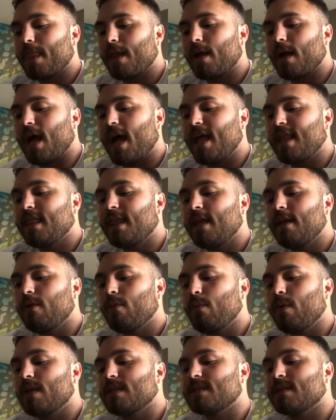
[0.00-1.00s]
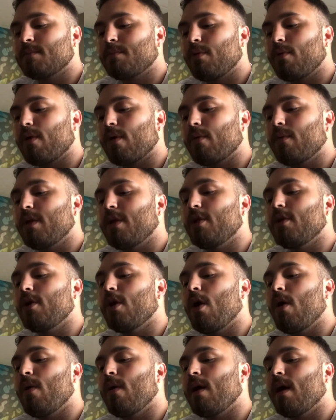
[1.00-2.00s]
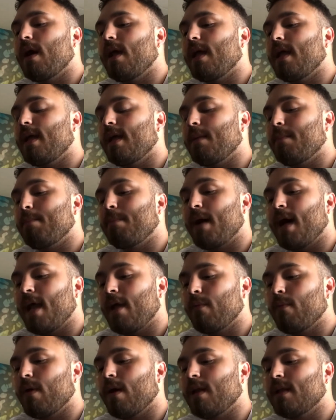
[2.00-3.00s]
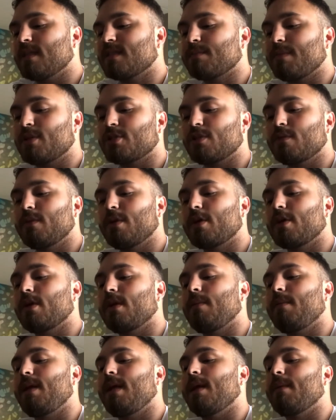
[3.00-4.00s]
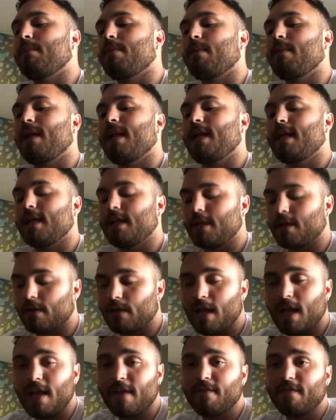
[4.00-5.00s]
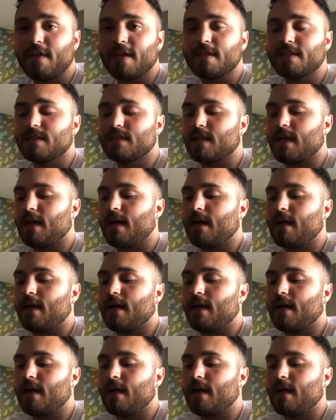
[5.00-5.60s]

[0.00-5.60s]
I think what's important when you go and buy one, especially when you're going to be implementing it in your life, is